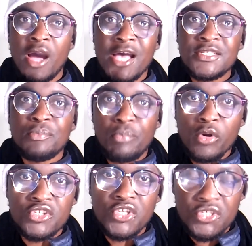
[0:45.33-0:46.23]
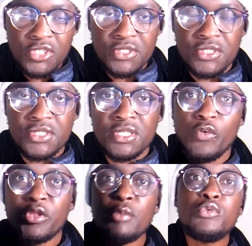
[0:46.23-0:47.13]
as a politicians, for
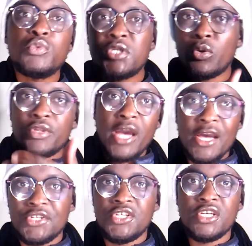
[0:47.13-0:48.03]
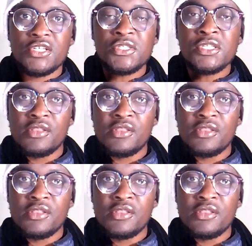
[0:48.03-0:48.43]
them to sell their ideas,